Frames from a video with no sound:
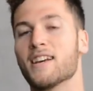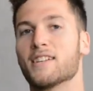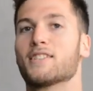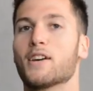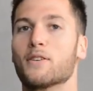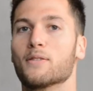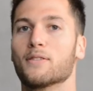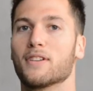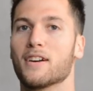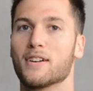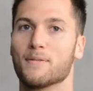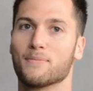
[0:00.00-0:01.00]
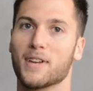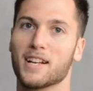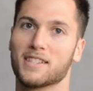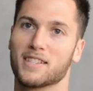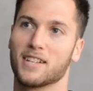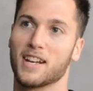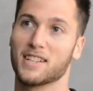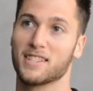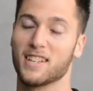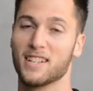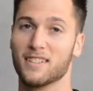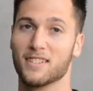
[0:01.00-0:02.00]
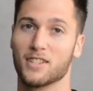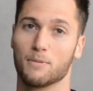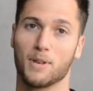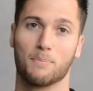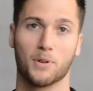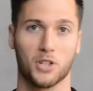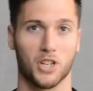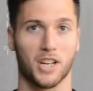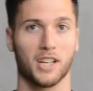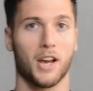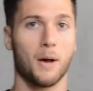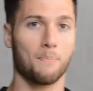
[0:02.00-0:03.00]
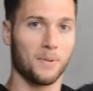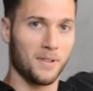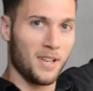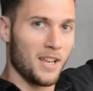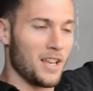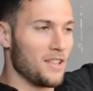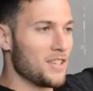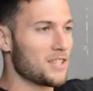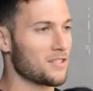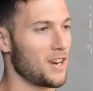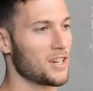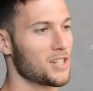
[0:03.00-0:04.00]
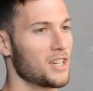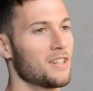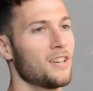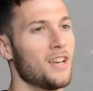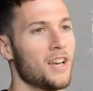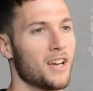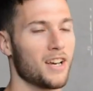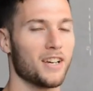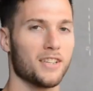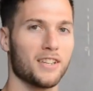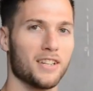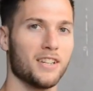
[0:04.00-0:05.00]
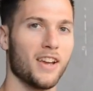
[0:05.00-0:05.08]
So that's the next thing, to be pushing up in this direction. You can do